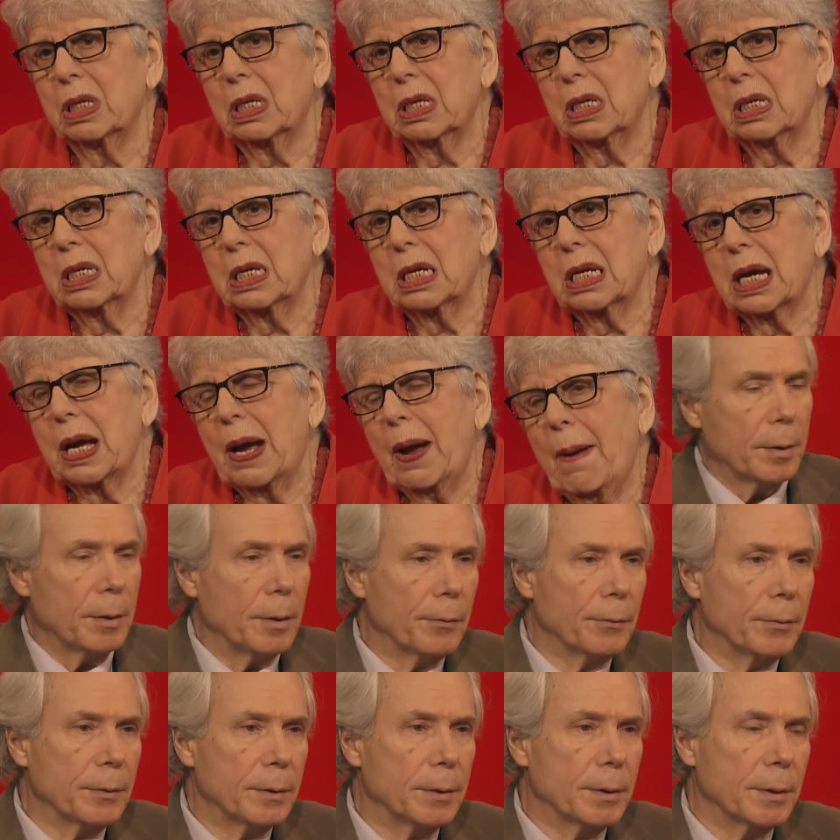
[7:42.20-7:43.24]
Well, one of the
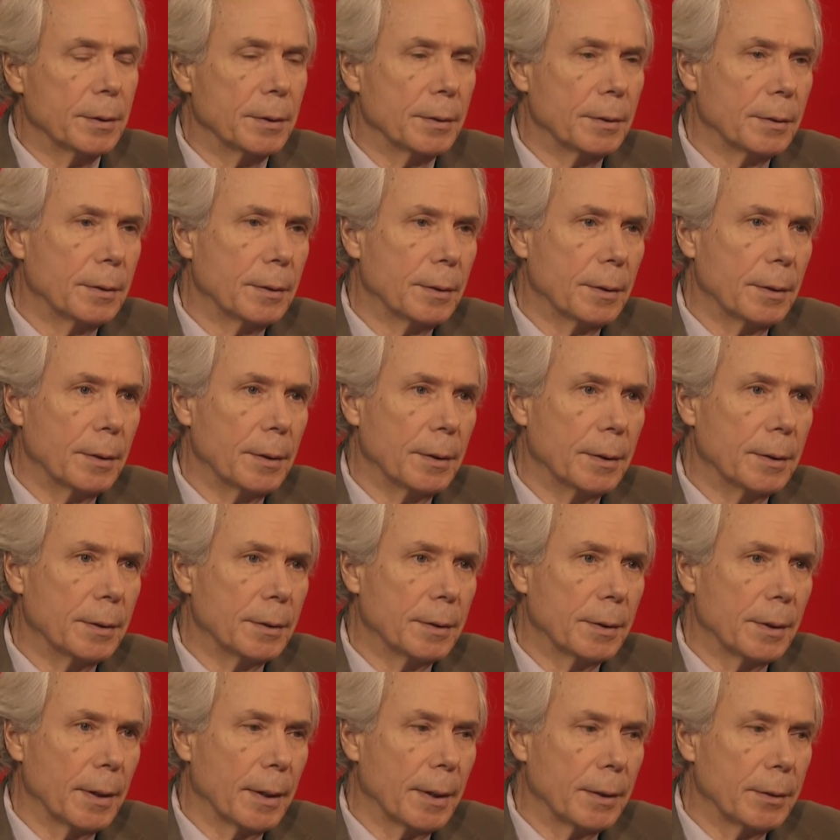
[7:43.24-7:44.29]
differences is
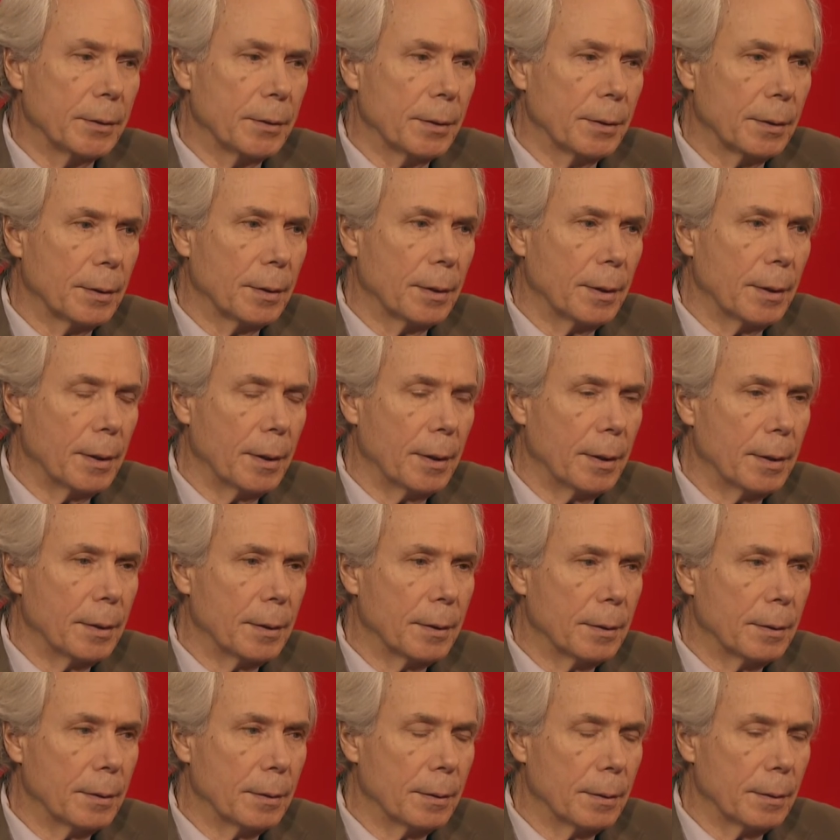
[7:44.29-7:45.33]
that
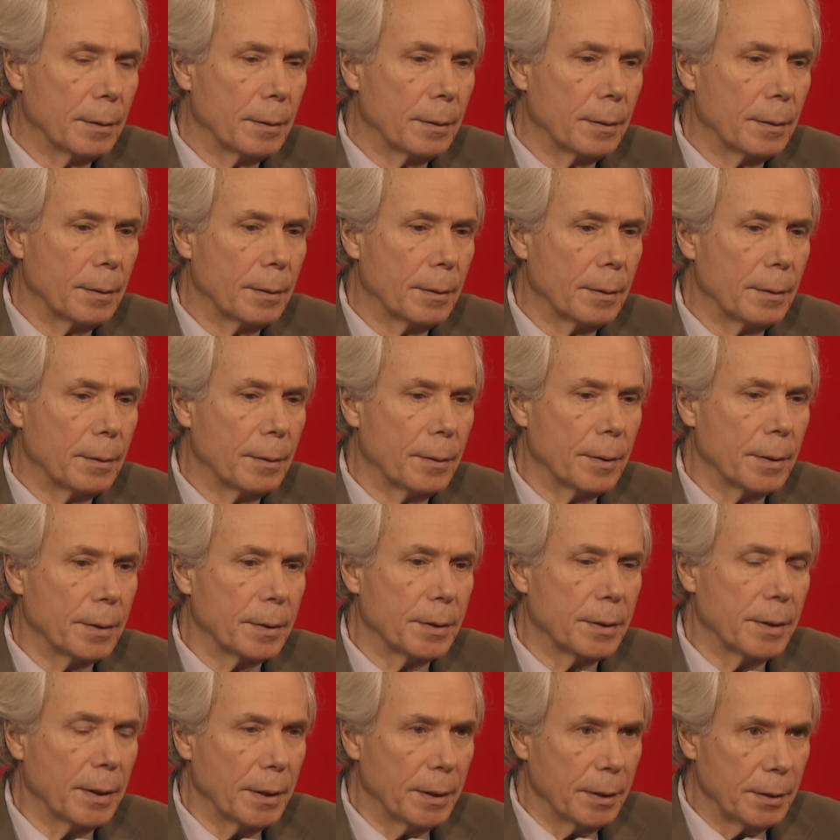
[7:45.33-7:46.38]
in the
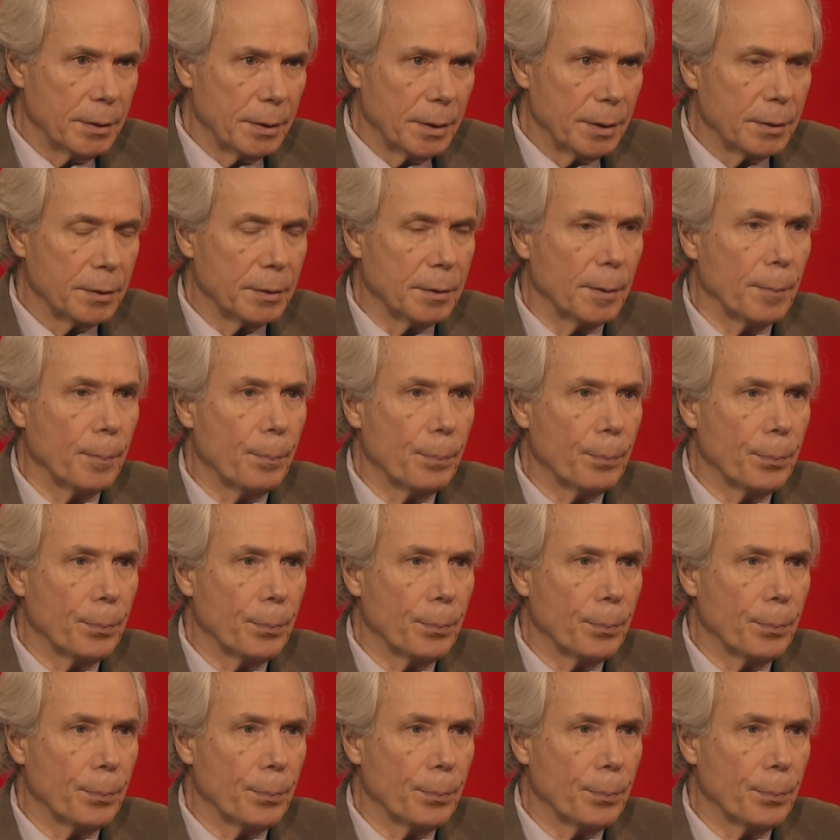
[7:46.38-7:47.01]
city system,